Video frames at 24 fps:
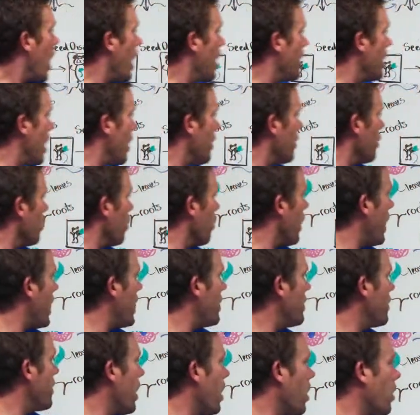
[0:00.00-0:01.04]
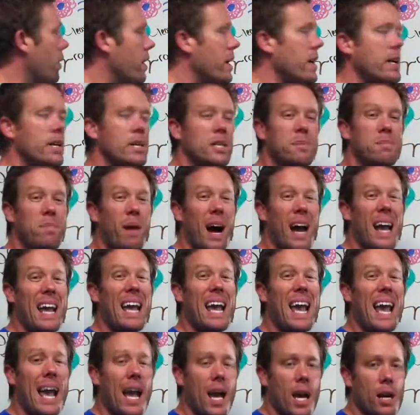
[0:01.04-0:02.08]
Another way, though, is by
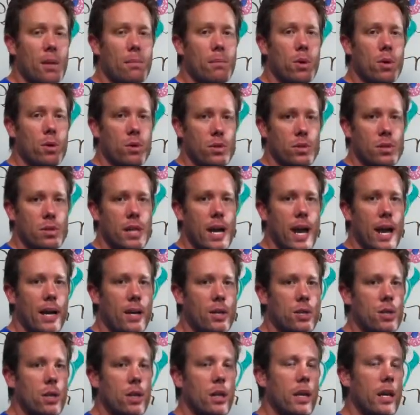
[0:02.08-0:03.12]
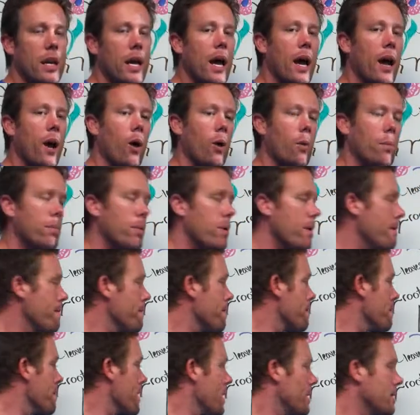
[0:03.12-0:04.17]
animals actually help
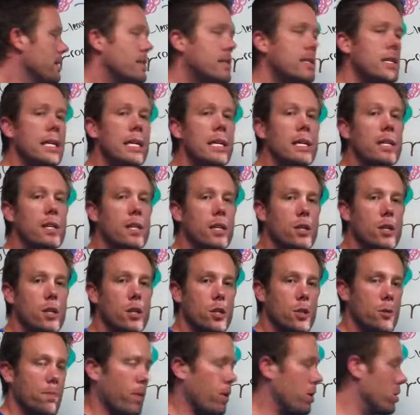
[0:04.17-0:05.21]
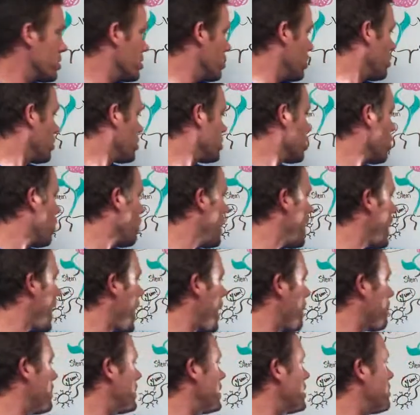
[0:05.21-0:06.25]
seed dispersal. So what
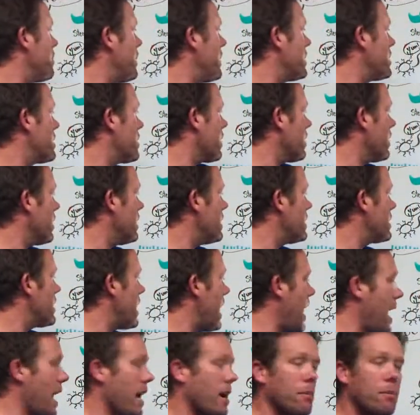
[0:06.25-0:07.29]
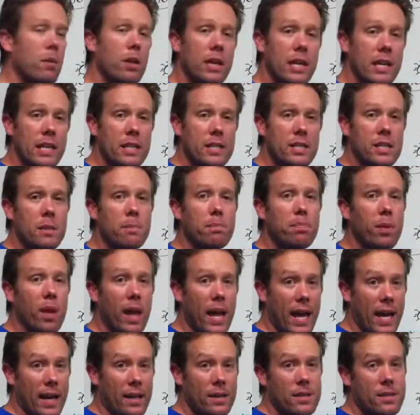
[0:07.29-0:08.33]
happens basically is the animal eats the
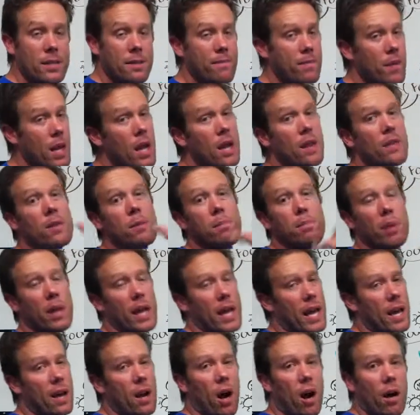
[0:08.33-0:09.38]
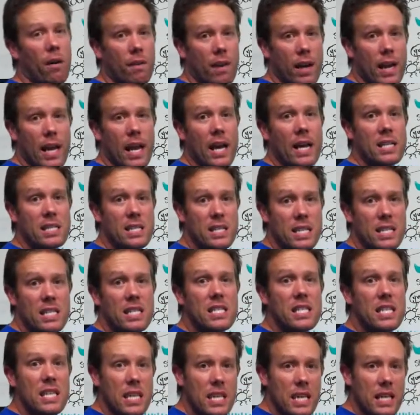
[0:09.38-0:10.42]
plant. The plant already has the
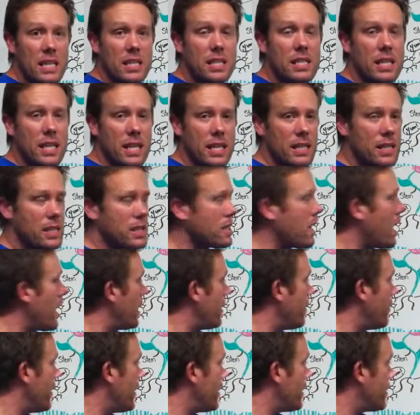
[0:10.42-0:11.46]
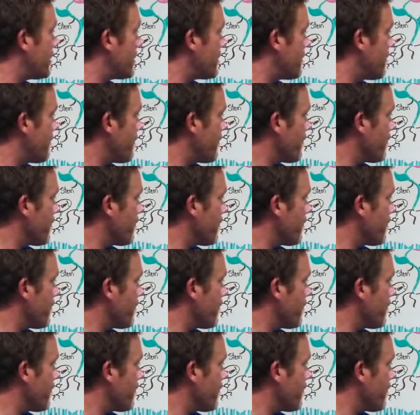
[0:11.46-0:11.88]
seeds inside of it.